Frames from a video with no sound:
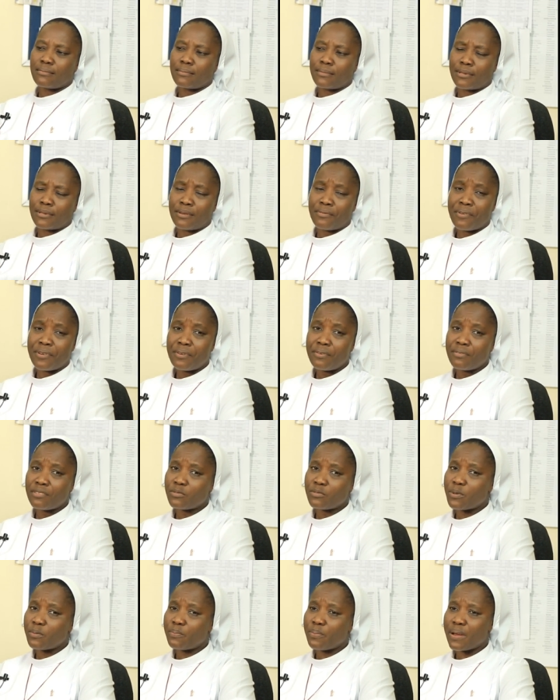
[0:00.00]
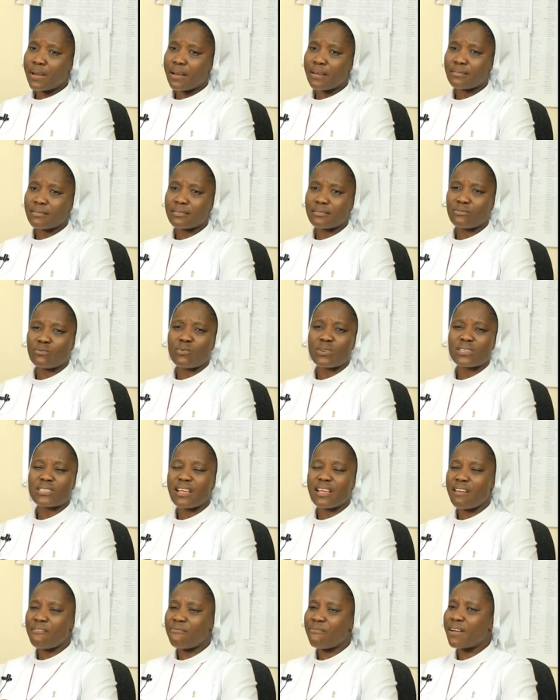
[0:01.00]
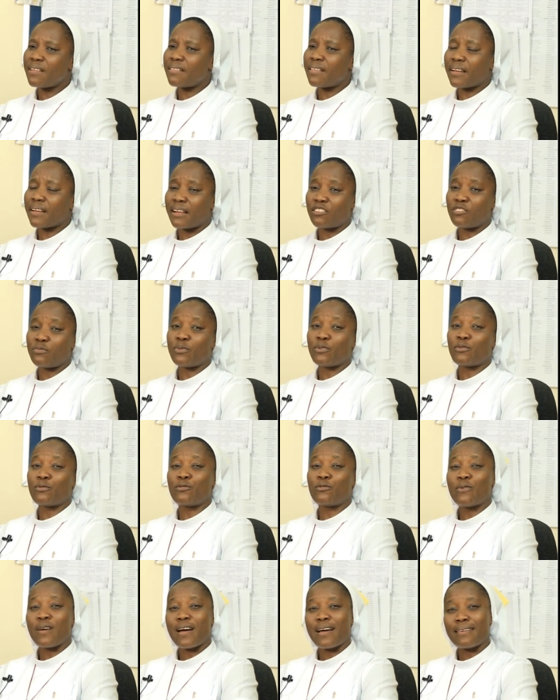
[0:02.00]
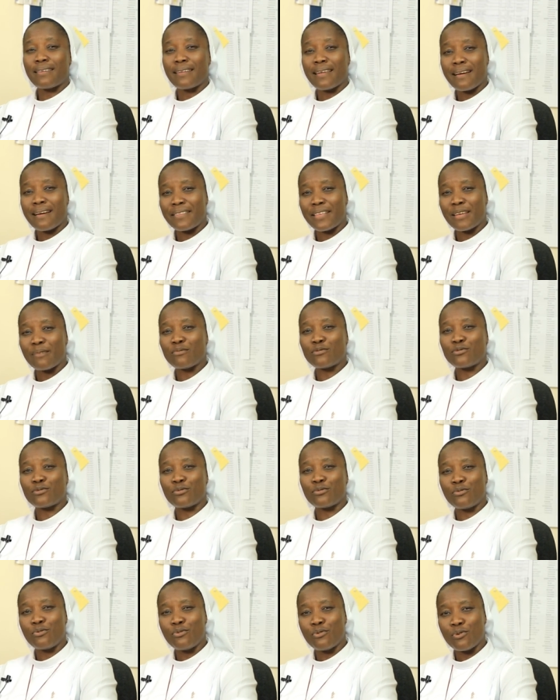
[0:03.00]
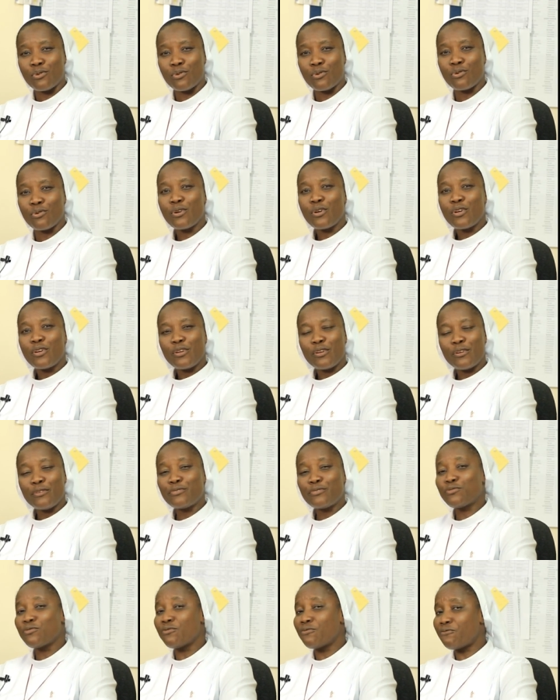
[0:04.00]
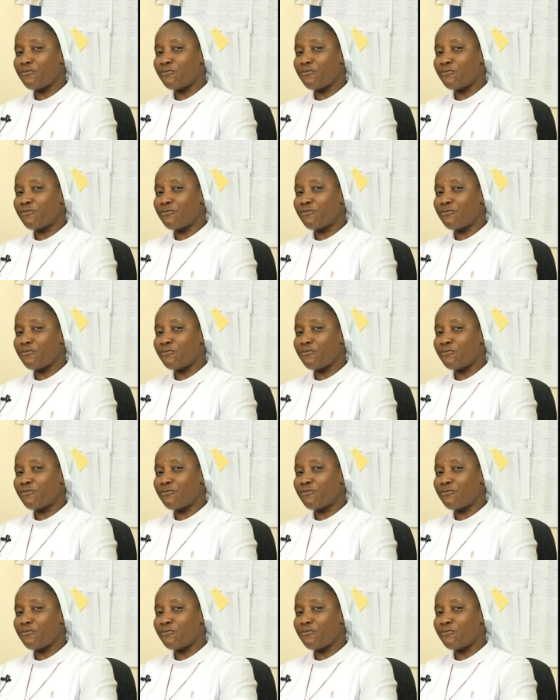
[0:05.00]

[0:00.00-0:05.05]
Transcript: they read newspapers, whatever they can do, but we don't allow them to go into